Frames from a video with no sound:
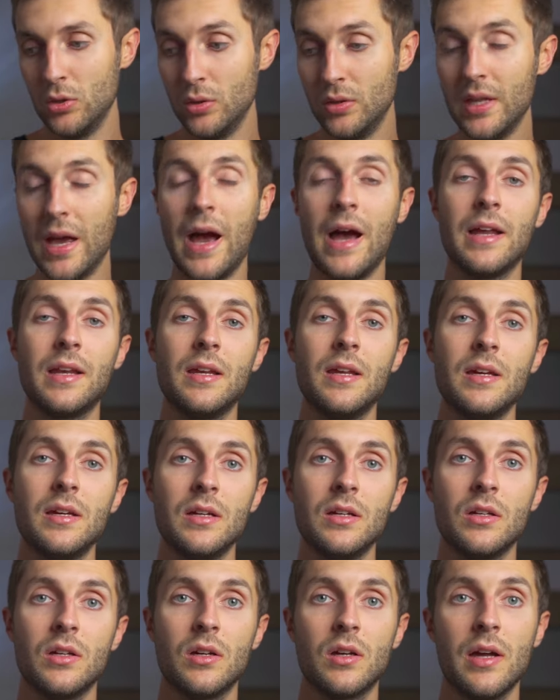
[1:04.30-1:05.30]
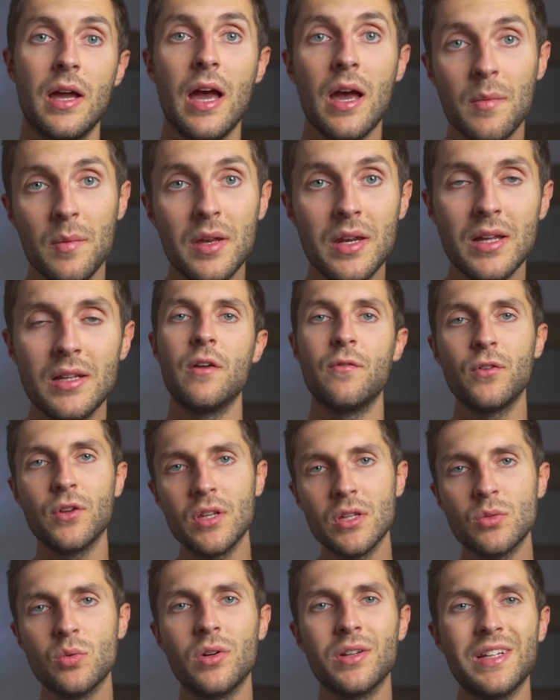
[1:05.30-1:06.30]
to that inhabited. For
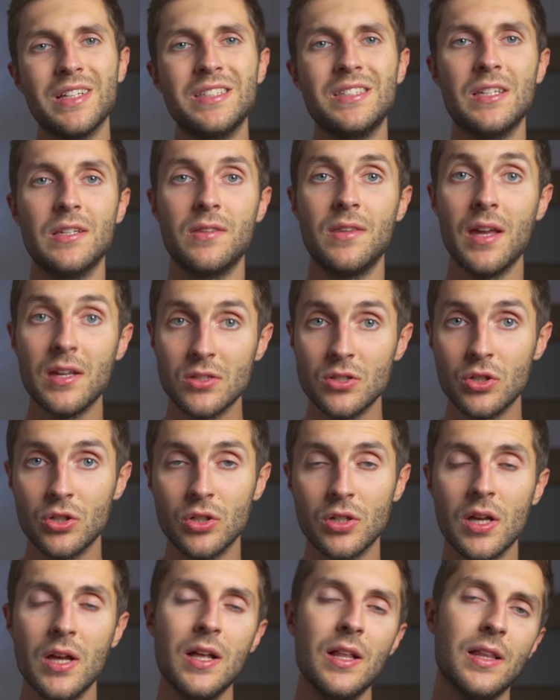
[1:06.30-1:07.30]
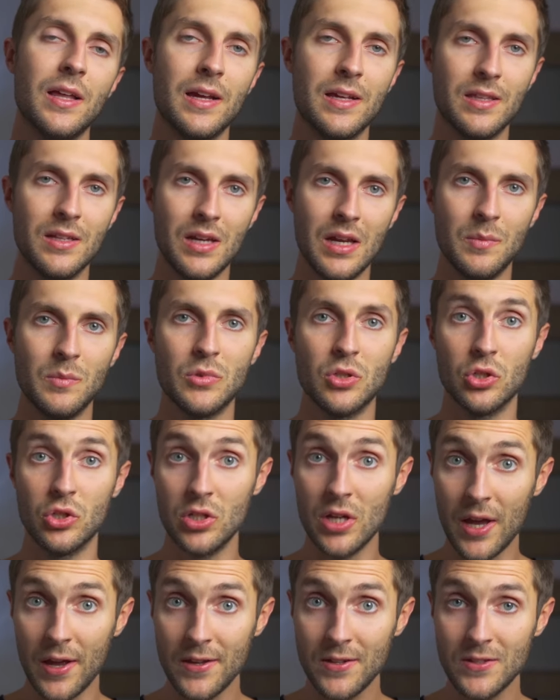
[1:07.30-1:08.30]
this one, it's the desert, like the name
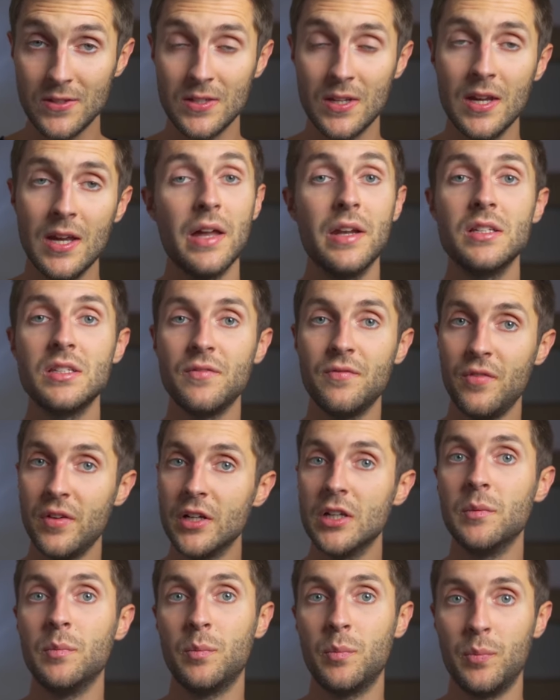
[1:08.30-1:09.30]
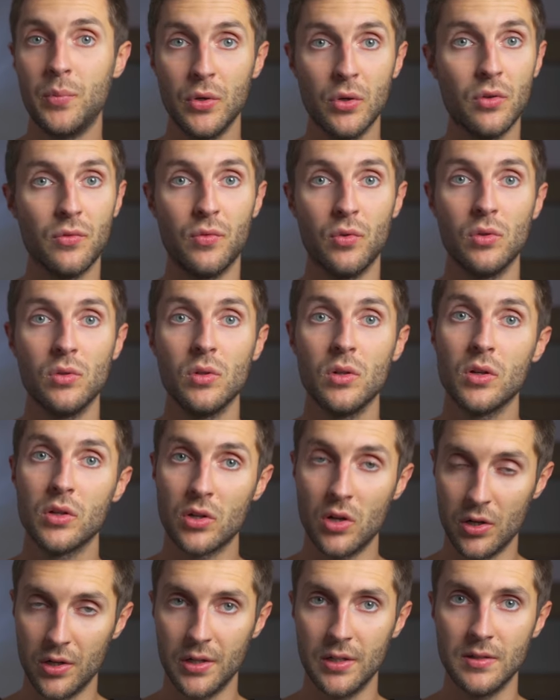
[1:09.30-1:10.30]
suggests, and it's a very beautiful
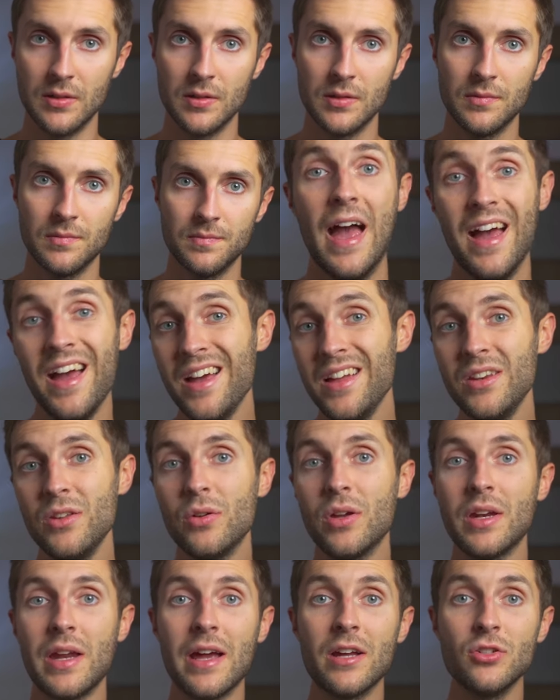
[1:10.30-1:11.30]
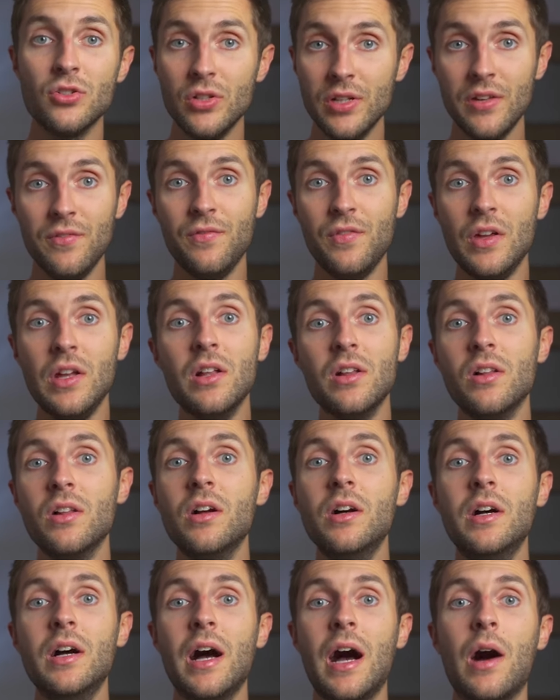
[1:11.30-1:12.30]
garden. And you can actually
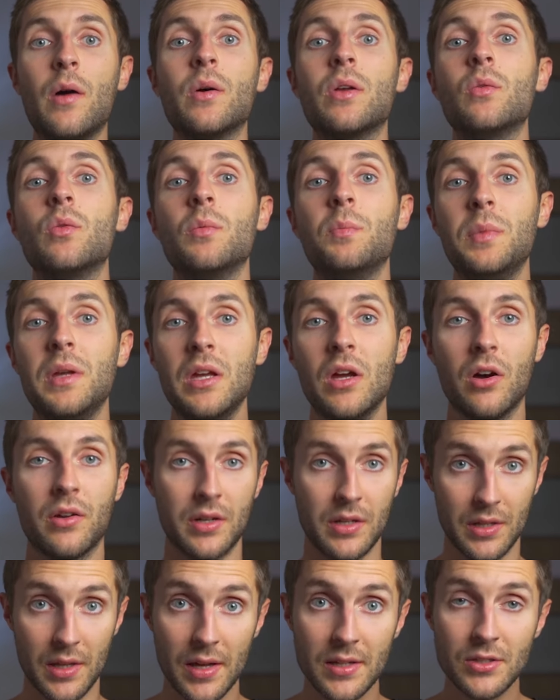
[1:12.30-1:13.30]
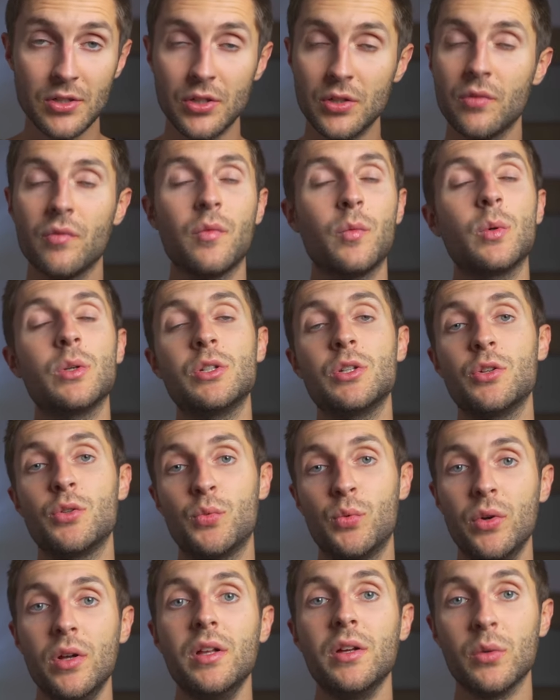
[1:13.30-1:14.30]
feel how it would be on a desert, which
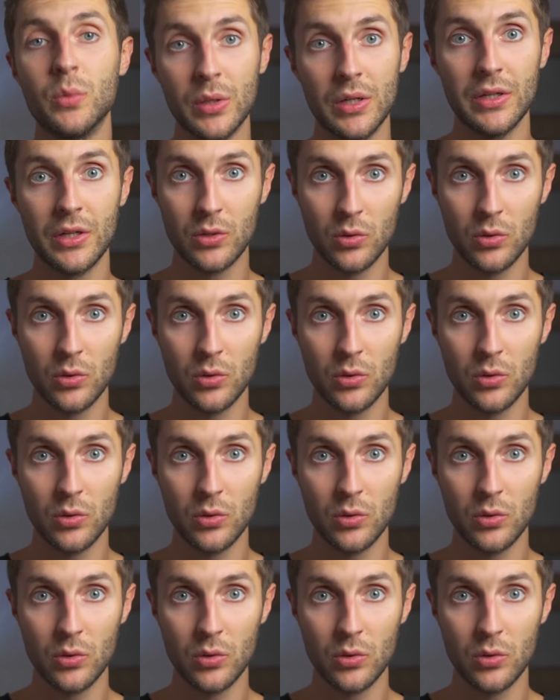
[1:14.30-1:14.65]
is really, really